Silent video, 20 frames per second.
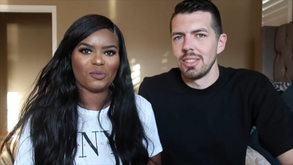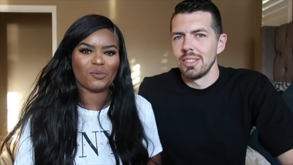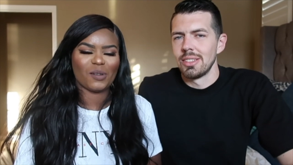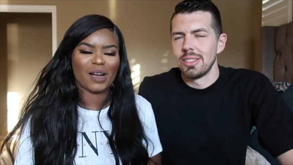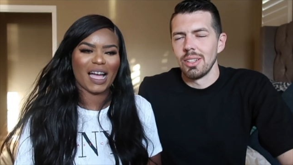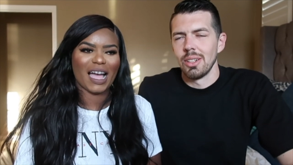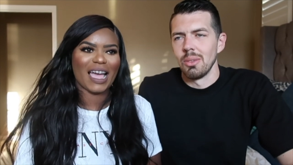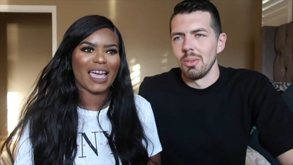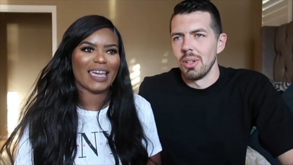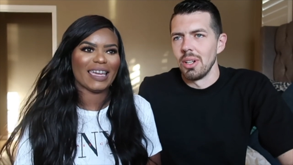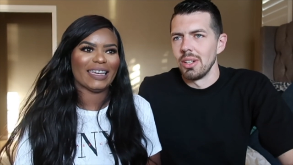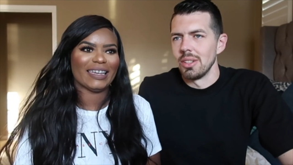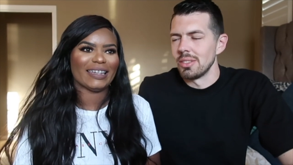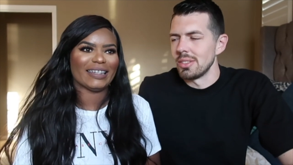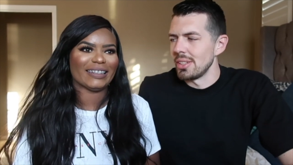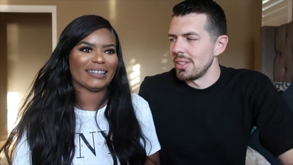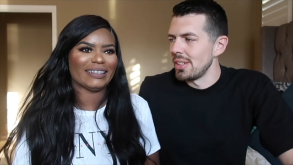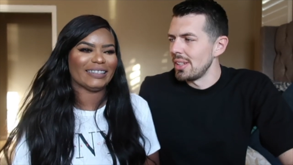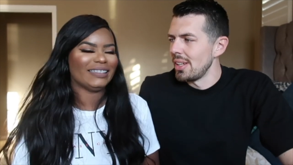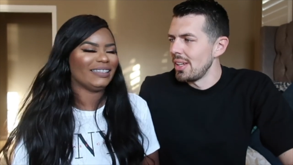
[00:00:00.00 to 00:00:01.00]
Speaker 1: She still
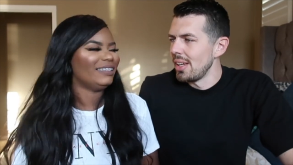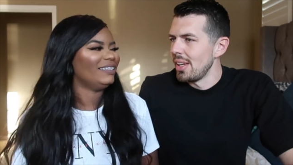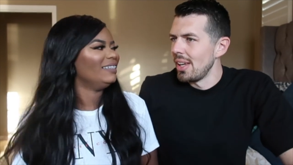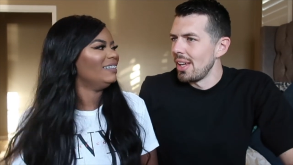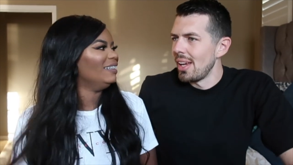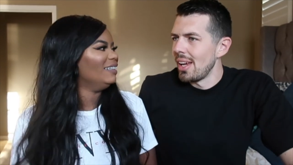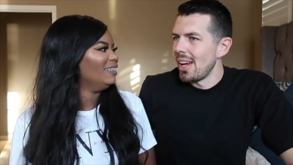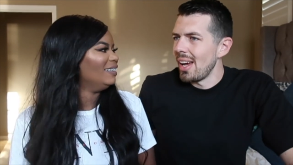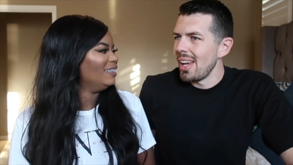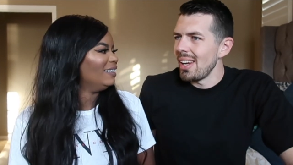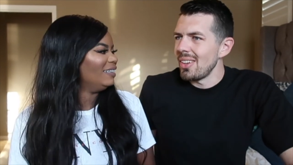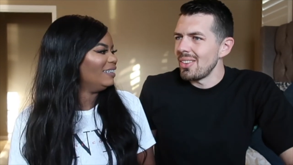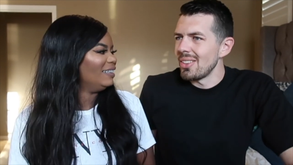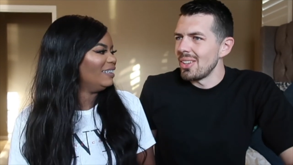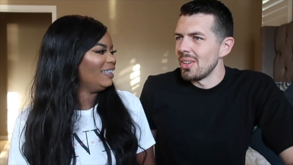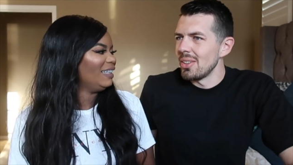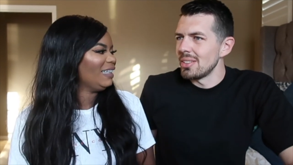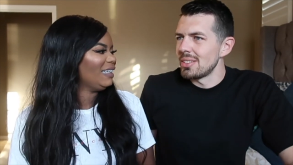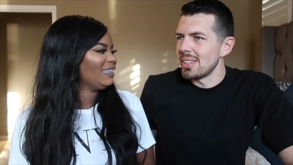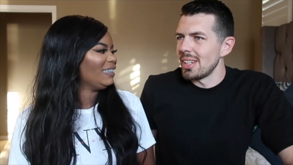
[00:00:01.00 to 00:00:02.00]
wears it. I don't
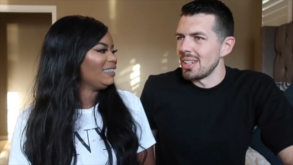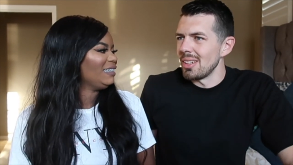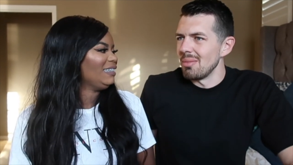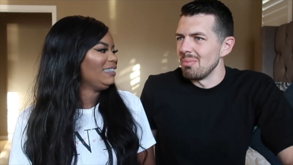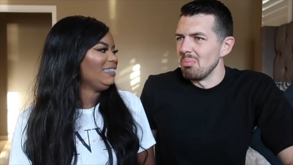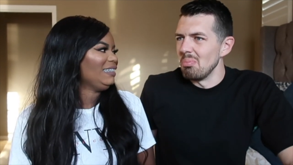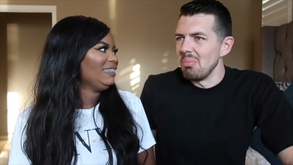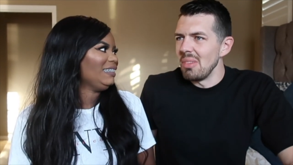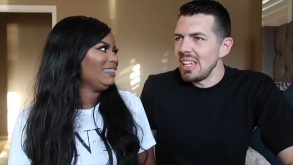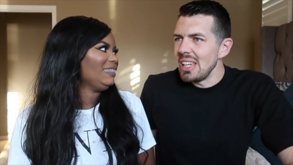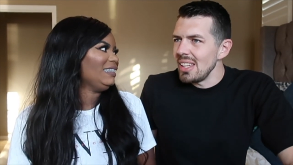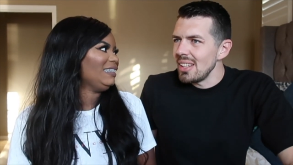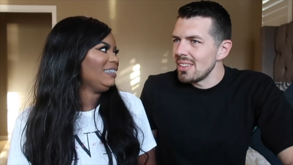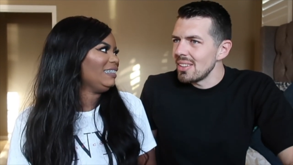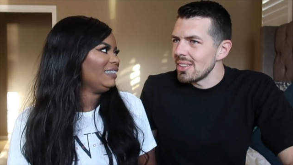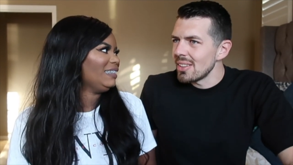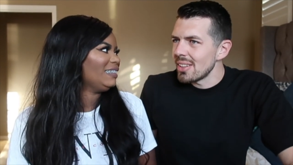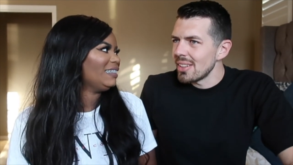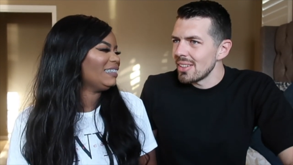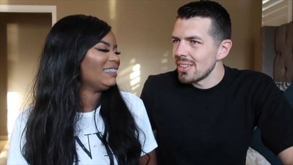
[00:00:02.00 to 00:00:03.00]
know. It's like mean
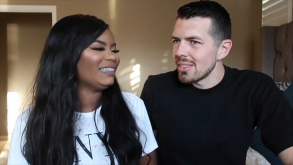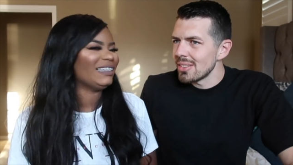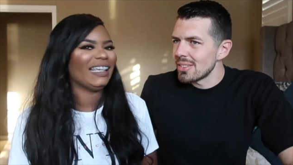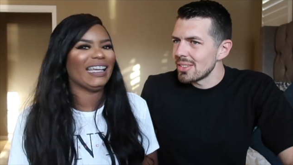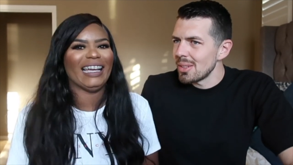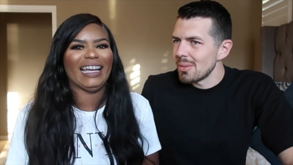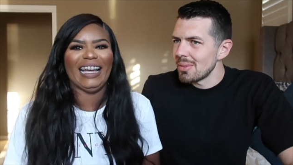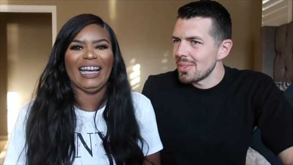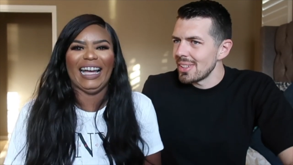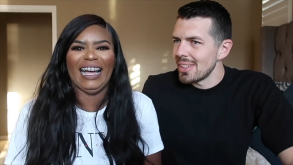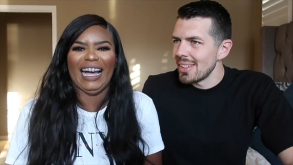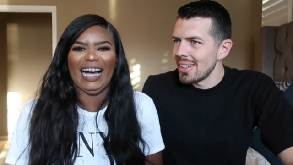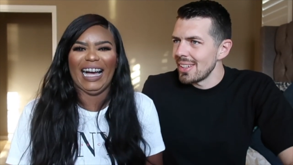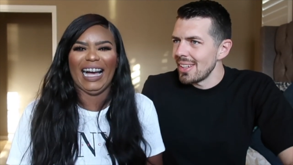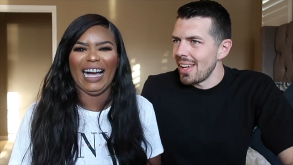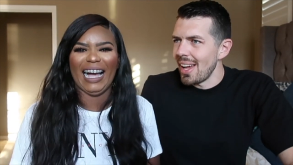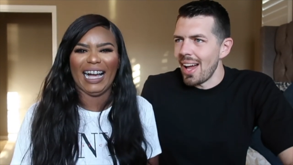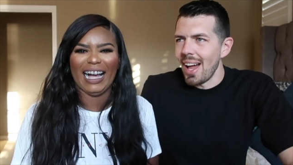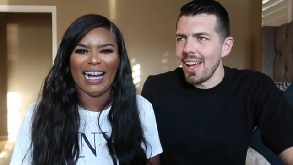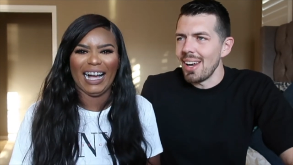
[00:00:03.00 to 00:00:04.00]
looking or something.
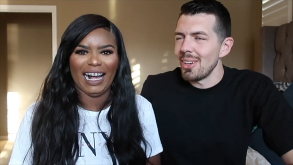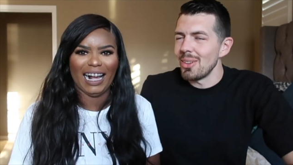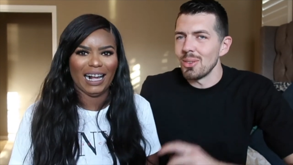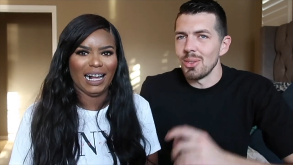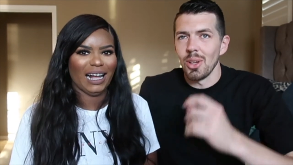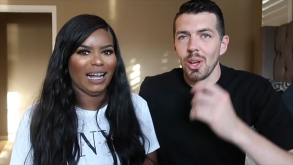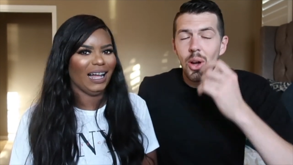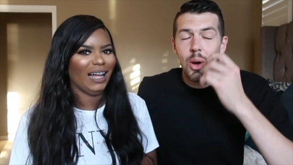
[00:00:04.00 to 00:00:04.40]
I don't